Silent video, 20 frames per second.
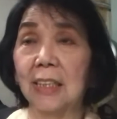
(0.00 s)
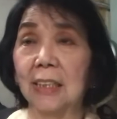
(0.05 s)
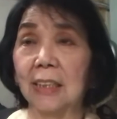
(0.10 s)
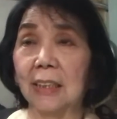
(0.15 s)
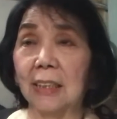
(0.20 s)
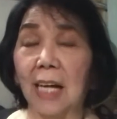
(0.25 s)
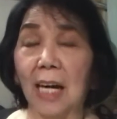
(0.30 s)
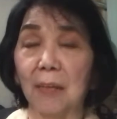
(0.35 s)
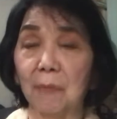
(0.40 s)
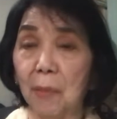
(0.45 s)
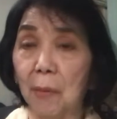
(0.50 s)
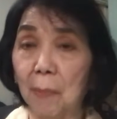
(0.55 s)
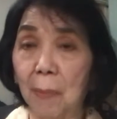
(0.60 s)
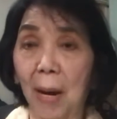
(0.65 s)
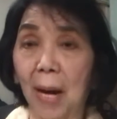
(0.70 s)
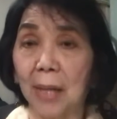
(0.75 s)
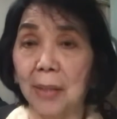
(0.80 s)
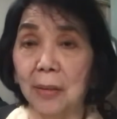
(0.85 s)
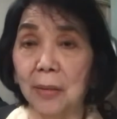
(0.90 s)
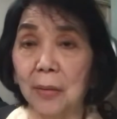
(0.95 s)
kahit pa
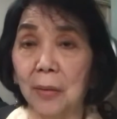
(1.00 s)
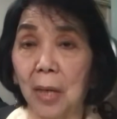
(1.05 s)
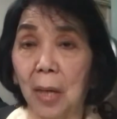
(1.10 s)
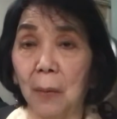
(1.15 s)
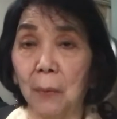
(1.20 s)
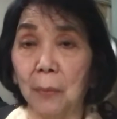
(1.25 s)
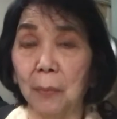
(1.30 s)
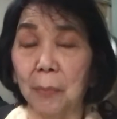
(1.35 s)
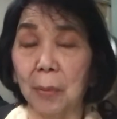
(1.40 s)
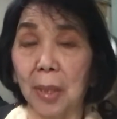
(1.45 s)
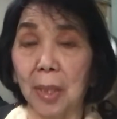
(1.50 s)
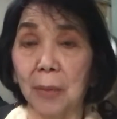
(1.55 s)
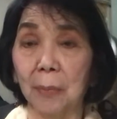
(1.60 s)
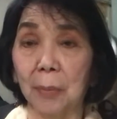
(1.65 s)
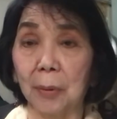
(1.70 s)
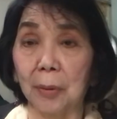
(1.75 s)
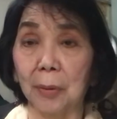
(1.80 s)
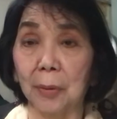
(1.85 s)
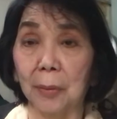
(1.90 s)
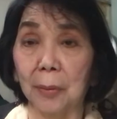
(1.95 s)
paano, I would be
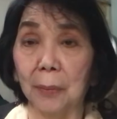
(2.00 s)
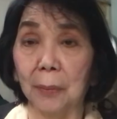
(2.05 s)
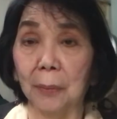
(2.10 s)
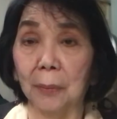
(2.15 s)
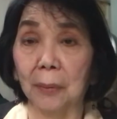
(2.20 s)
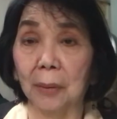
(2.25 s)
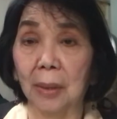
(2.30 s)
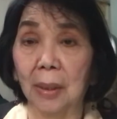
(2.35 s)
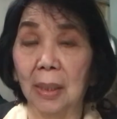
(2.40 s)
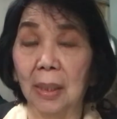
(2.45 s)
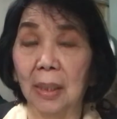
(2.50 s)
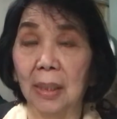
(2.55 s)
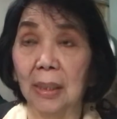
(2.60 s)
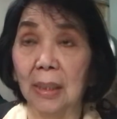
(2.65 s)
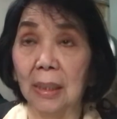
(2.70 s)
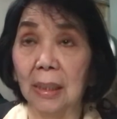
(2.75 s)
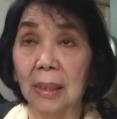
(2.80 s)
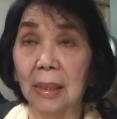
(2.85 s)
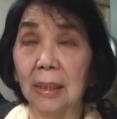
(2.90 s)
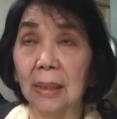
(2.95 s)
able to
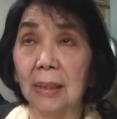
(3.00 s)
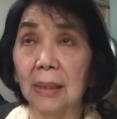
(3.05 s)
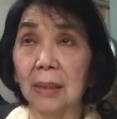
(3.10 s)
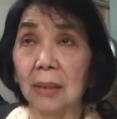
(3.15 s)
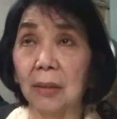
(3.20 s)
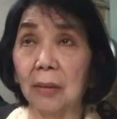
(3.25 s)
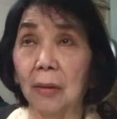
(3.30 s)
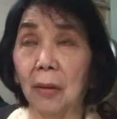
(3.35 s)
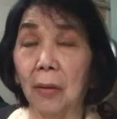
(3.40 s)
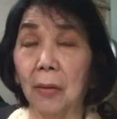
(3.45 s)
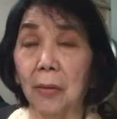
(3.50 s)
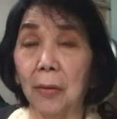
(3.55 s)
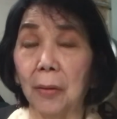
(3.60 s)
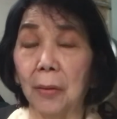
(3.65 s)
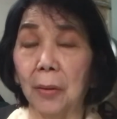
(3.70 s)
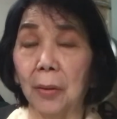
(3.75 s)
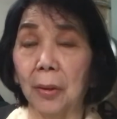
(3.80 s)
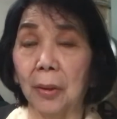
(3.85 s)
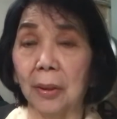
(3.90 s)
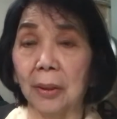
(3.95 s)
ease
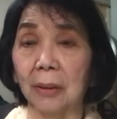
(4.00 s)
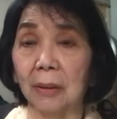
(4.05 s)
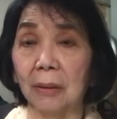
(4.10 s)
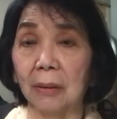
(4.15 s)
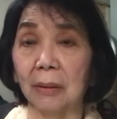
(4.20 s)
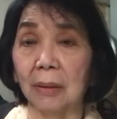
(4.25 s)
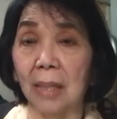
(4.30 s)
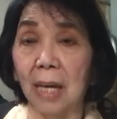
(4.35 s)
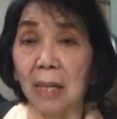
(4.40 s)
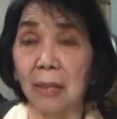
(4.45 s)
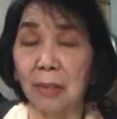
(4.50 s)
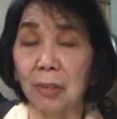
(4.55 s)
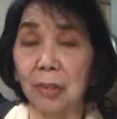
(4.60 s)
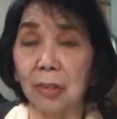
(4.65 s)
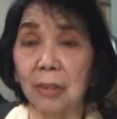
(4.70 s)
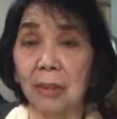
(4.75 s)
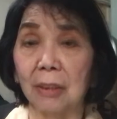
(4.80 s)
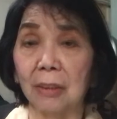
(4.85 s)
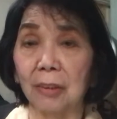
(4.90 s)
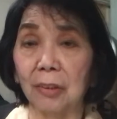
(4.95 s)
your
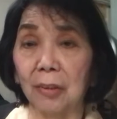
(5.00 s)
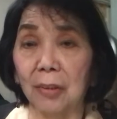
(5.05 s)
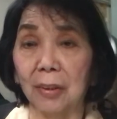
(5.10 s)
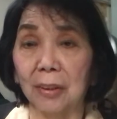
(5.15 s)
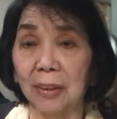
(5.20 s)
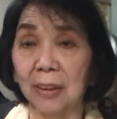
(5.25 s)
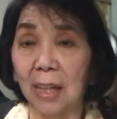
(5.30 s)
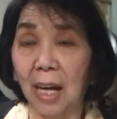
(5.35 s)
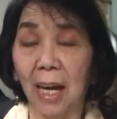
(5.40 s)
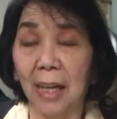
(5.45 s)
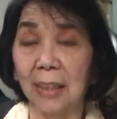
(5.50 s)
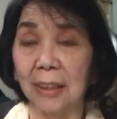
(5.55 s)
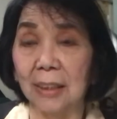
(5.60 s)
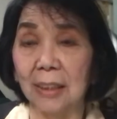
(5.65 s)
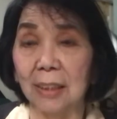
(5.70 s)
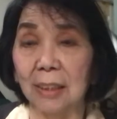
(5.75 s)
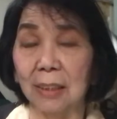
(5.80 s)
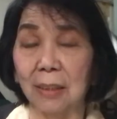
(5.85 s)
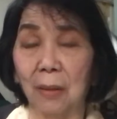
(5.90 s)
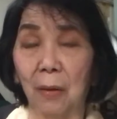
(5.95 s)
tension, your
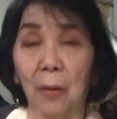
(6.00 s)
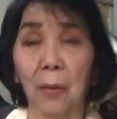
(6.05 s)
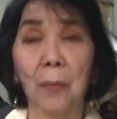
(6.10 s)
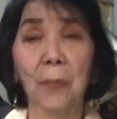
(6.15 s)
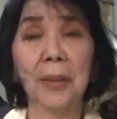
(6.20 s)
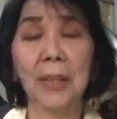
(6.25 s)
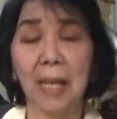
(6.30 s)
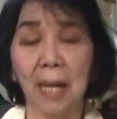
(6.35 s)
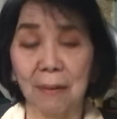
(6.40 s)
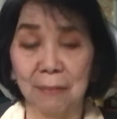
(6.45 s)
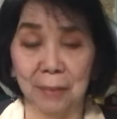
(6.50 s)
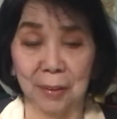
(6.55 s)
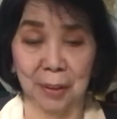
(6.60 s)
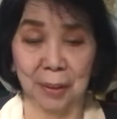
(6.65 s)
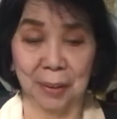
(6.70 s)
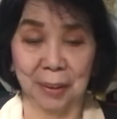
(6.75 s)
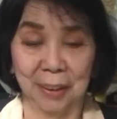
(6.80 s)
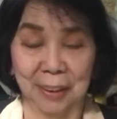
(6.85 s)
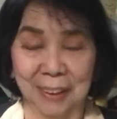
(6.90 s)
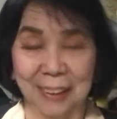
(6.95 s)
anxiety, or whatever.
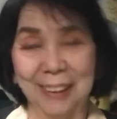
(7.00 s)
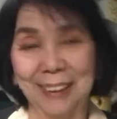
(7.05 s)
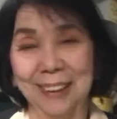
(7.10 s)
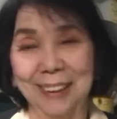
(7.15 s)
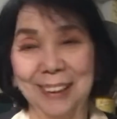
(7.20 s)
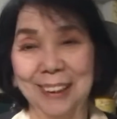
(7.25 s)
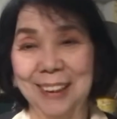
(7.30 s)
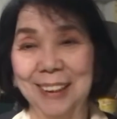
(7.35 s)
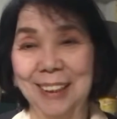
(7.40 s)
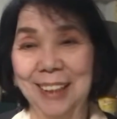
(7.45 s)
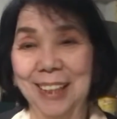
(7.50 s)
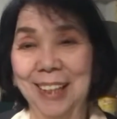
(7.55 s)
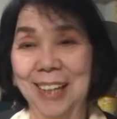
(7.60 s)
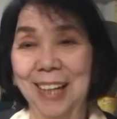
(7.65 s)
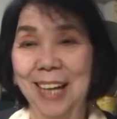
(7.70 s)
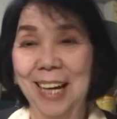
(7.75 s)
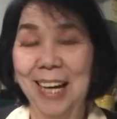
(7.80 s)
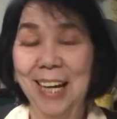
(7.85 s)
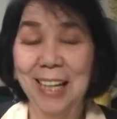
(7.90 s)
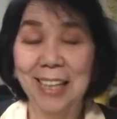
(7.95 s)
See.
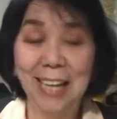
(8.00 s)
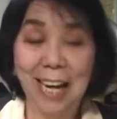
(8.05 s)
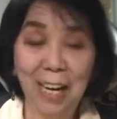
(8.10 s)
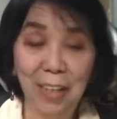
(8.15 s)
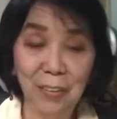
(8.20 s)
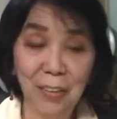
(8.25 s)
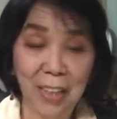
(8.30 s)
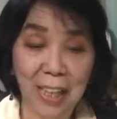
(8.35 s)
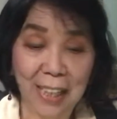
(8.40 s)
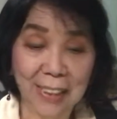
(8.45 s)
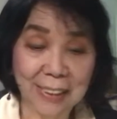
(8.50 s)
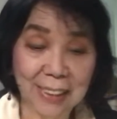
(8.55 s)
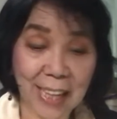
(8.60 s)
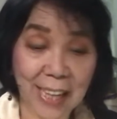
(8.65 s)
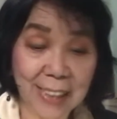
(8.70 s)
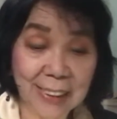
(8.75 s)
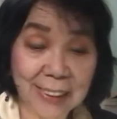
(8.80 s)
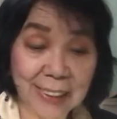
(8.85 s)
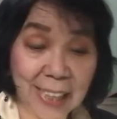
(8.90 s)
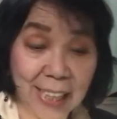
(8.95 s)
Now, as
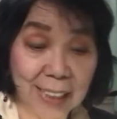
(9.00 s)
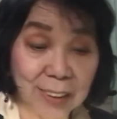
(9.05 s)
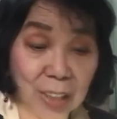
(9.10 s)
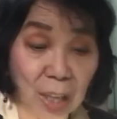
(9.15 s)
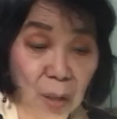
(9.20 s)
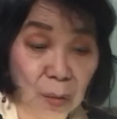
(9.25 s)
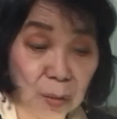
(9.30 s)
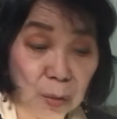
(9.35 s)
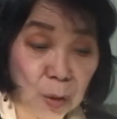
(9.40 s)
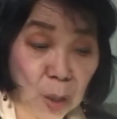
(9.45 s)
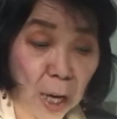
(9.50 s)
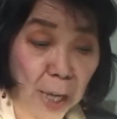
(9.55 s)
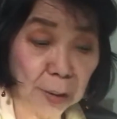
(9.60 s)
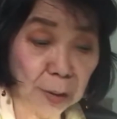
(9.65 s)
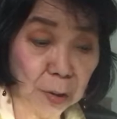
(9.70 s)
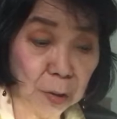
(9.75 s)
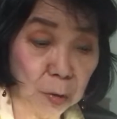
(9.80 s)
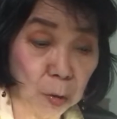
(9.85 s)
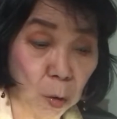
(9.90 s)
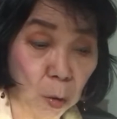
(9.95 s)
I said, I would
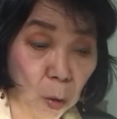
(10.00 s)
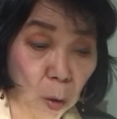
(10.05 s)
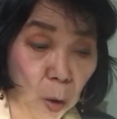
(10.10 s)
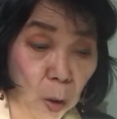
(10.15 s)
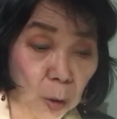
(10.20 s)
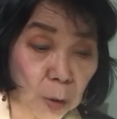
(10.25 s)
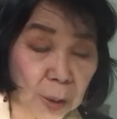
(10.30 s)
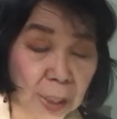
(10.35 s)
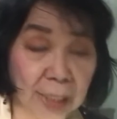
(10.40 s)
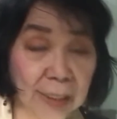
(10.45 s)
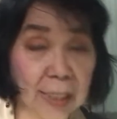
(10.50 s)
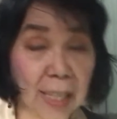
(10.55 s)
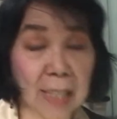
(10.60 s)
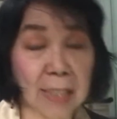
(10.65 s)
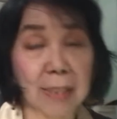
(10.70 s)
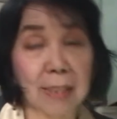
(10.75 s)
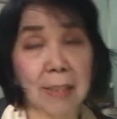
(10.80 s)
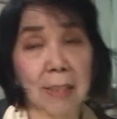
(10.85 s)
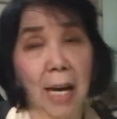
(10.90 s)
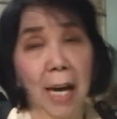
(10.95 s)
like to go on.
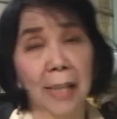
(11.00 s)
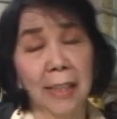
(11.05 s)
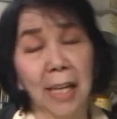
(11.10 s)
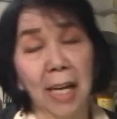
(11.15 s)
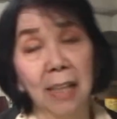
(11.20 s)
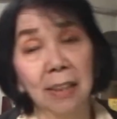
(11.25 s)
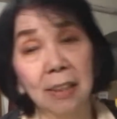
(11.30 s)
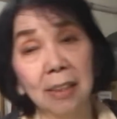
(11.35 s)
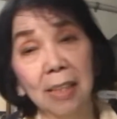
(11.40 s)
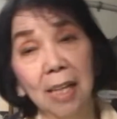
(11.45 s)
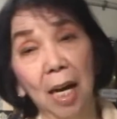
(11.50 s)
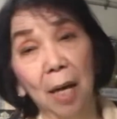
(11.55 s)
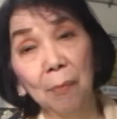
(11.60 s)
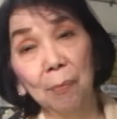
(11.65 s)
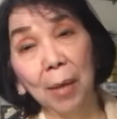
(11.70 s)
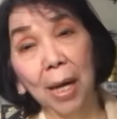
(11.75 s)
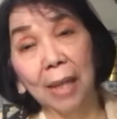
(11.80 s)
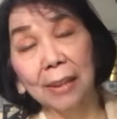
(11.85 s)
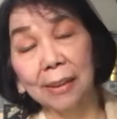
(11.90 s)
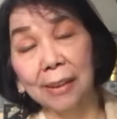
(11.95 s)
I ended up
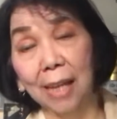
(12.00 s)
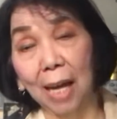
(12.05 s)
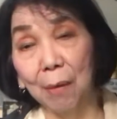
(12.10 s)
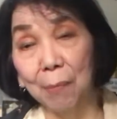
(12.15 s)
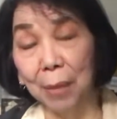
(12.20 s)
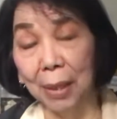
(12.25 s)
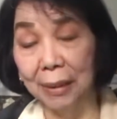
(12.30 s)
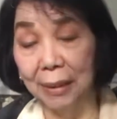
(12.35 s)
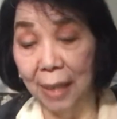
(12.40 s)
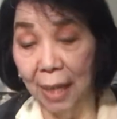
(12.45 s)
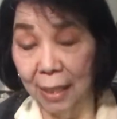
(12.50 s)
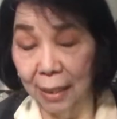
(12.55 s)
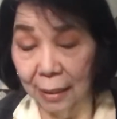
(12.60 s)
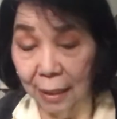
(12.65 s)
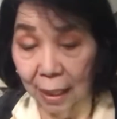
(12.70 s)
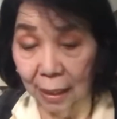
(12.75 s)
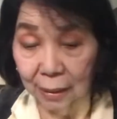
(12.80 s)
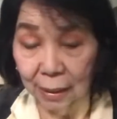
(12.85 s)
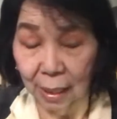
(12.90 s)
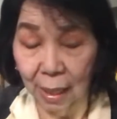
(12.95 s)
last time by saying
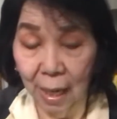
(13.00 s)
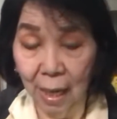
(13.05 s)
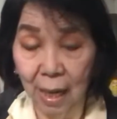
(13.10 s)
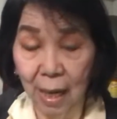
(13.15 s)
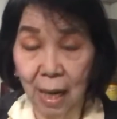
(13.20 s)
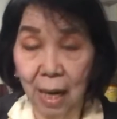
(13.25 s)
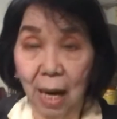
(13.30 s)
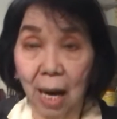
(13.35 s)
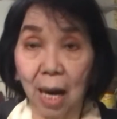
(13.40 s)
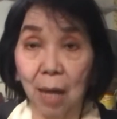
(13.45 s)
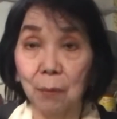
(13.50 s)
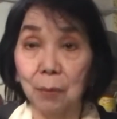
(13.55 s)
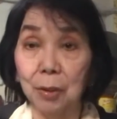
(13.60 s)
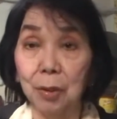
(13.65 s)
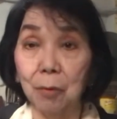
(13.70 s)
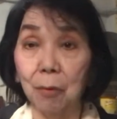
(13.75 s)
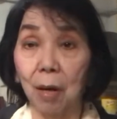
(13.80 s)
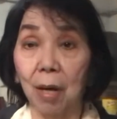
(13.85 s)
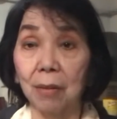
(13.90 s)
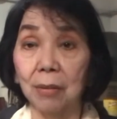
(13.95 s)
that I
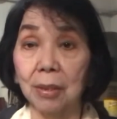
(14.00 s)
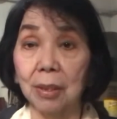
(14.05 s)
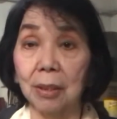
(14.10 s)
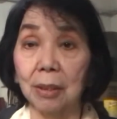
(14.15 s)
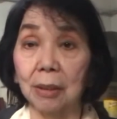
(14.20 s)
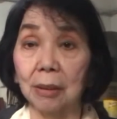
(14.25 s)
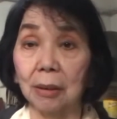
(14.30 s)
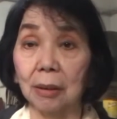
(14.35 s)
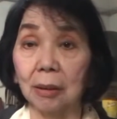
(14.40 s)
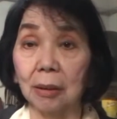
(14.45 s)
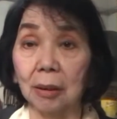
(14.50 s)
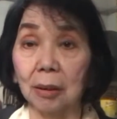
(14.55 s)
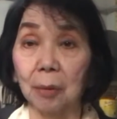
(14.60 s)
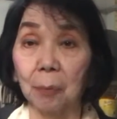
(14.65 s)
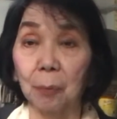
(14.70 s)
would rather the